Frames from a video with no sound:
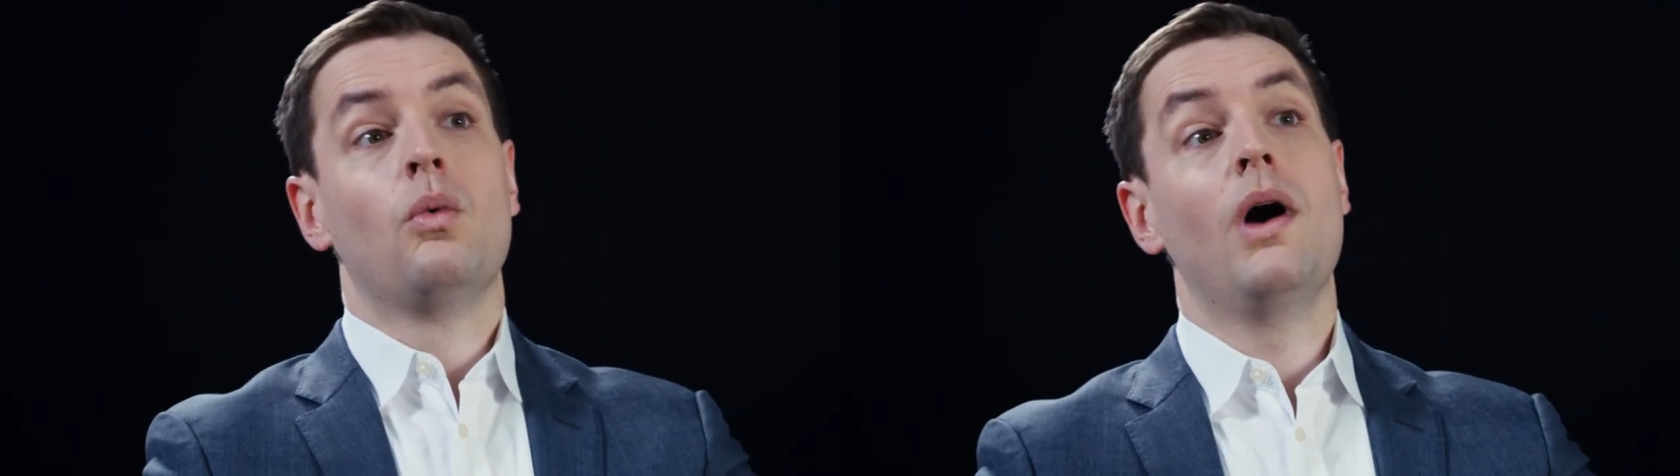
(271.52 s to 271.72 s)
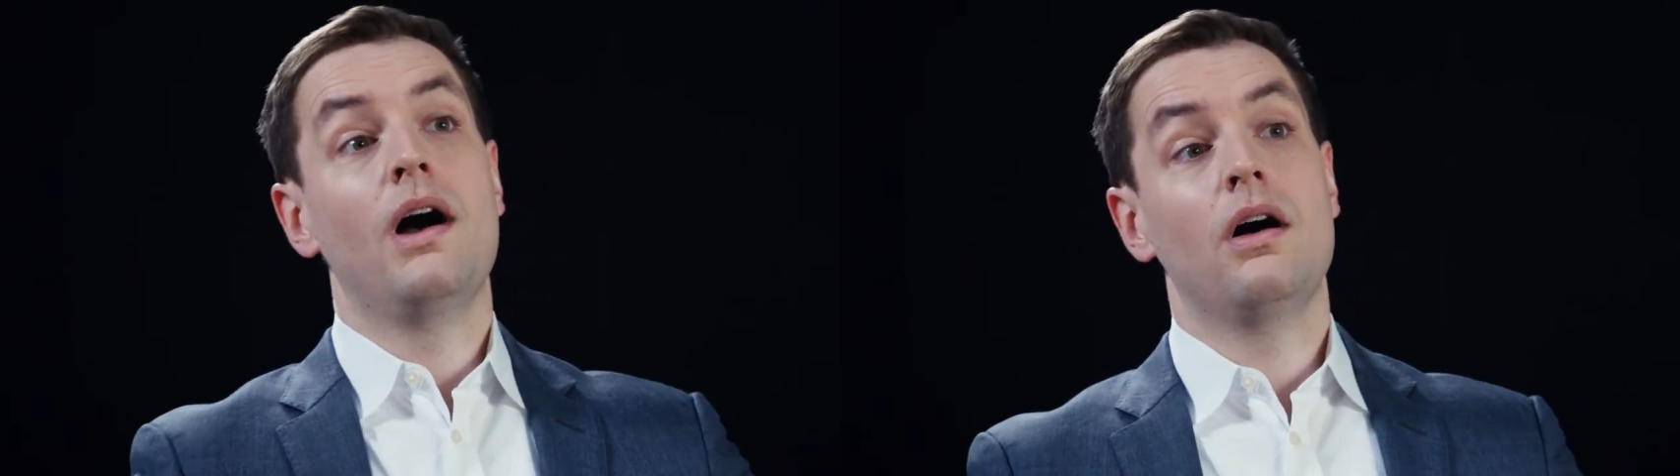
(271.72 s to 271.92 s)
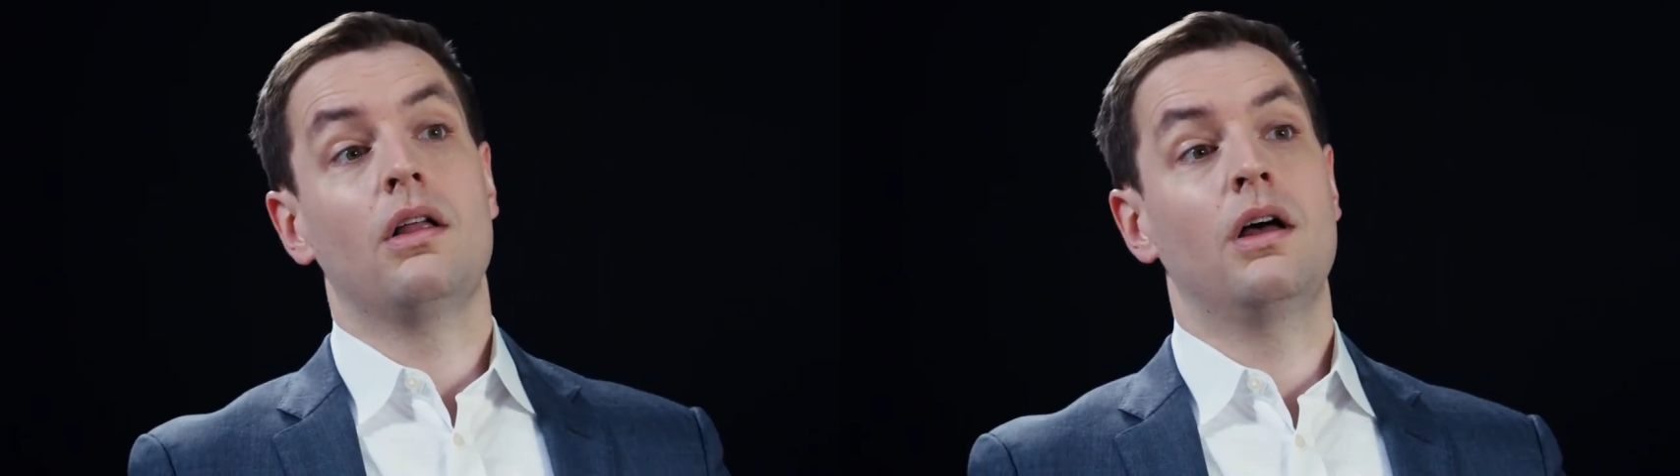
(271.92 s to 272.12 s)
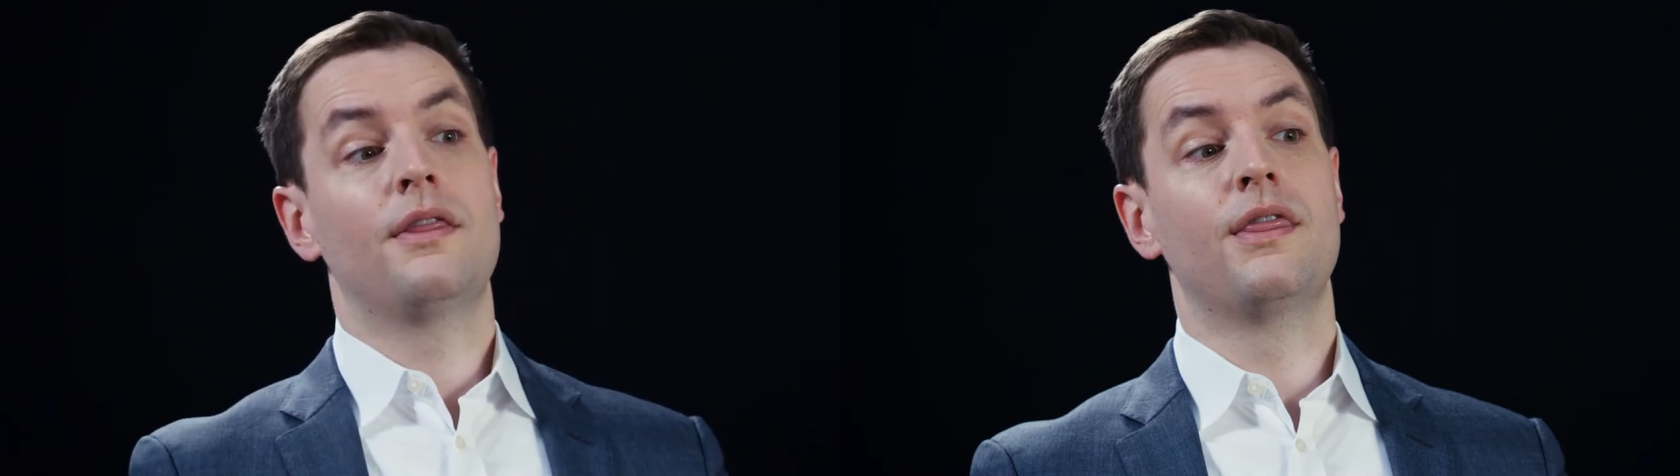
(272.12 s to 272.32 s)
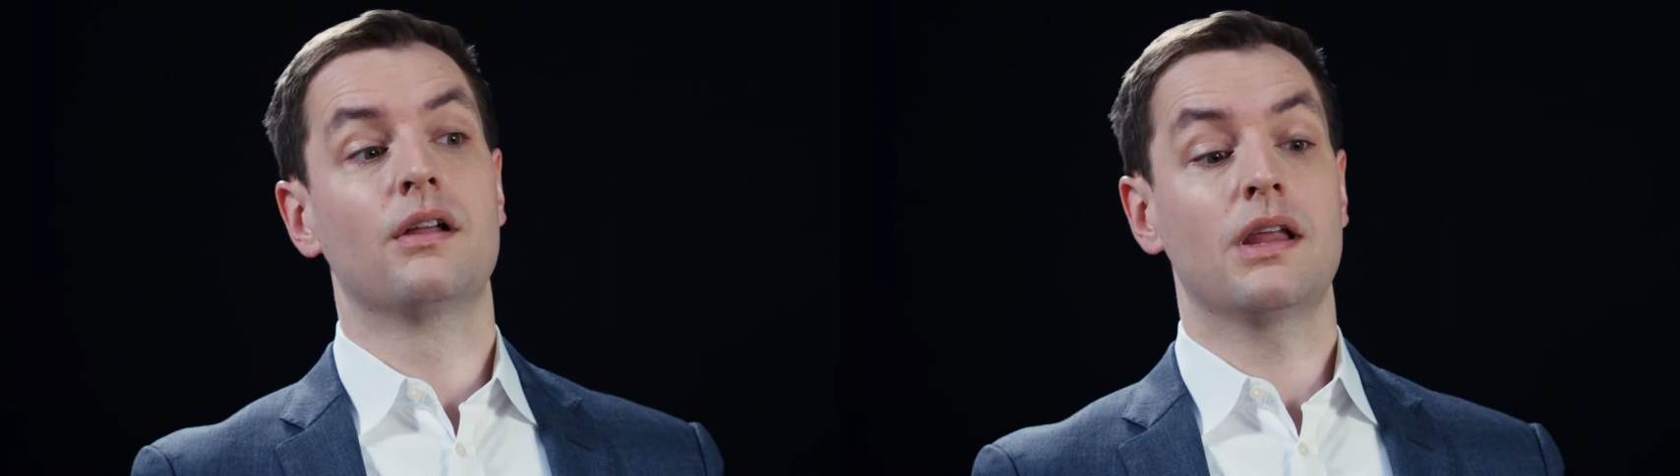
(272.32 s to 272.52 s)
Well,
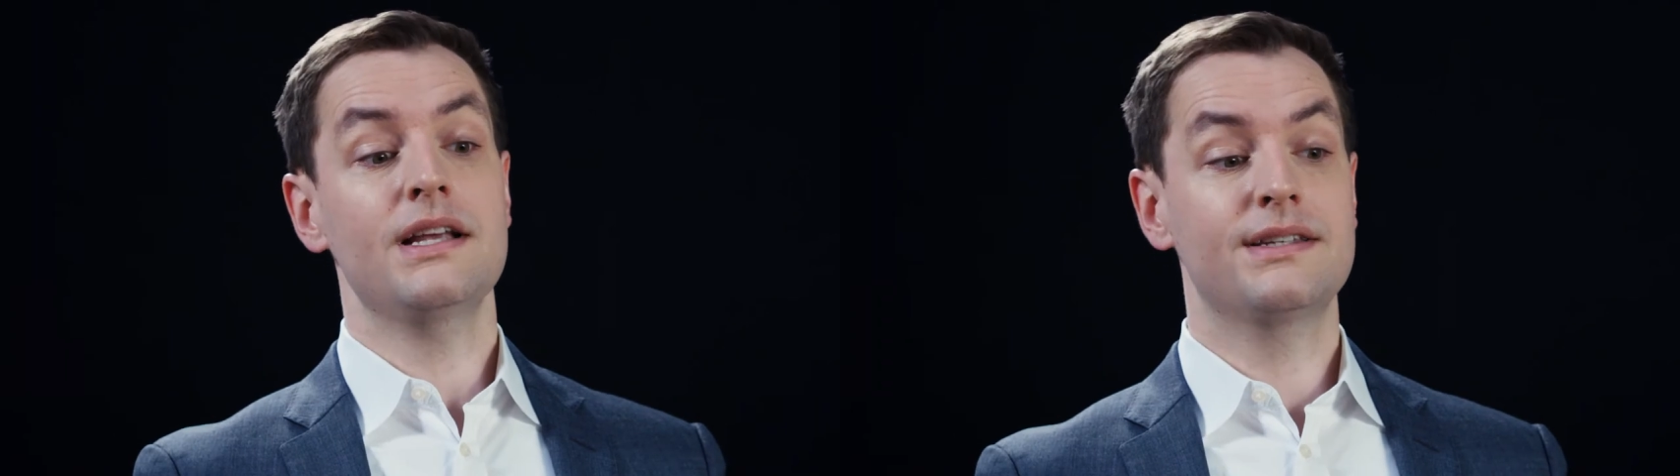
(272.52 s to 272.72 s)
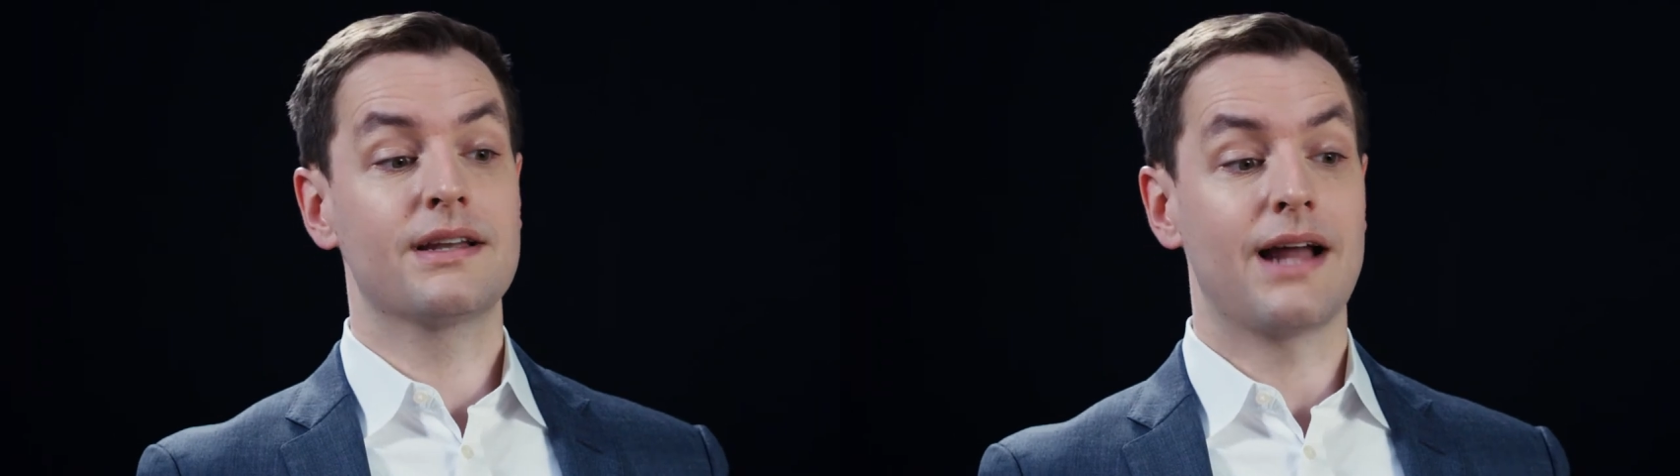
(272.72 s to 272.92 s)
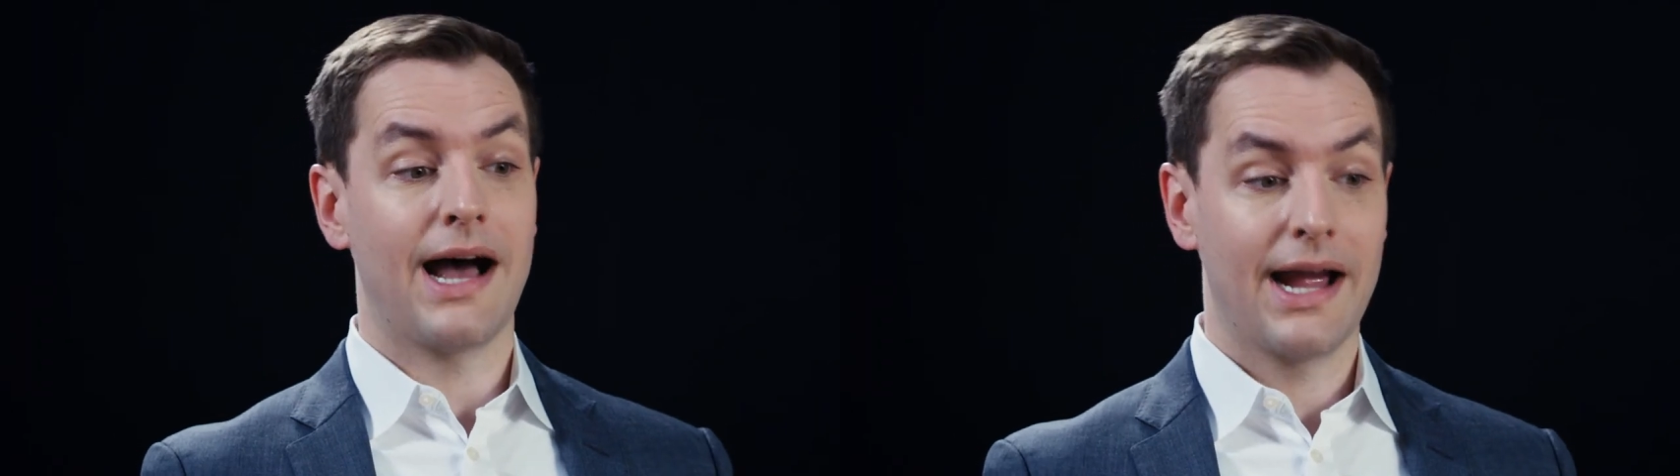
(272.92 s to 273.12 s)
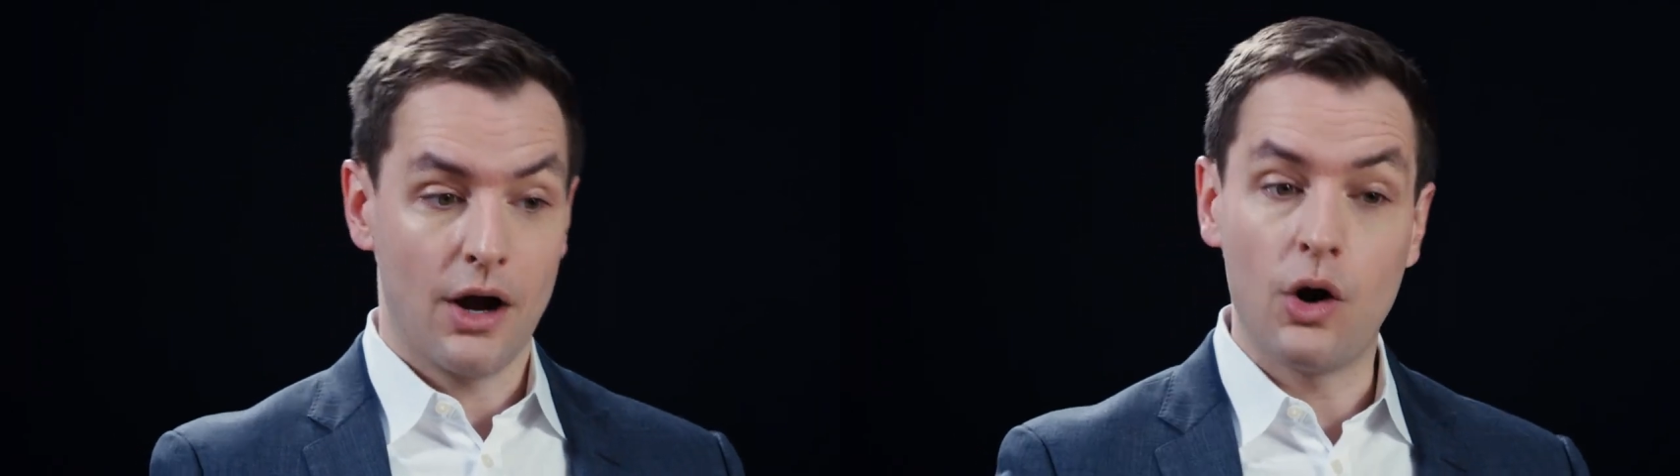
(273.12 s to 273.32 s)
the lesson I